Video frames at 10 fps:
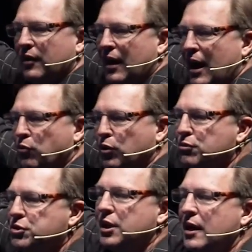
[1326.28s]
a
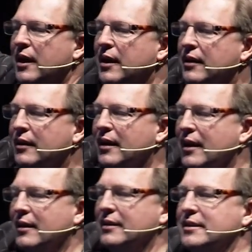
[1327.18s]
routine
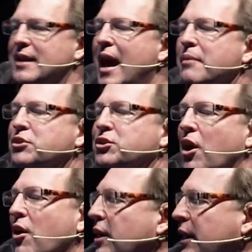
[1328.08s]
that Sam
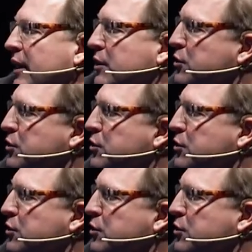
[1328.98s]
started in his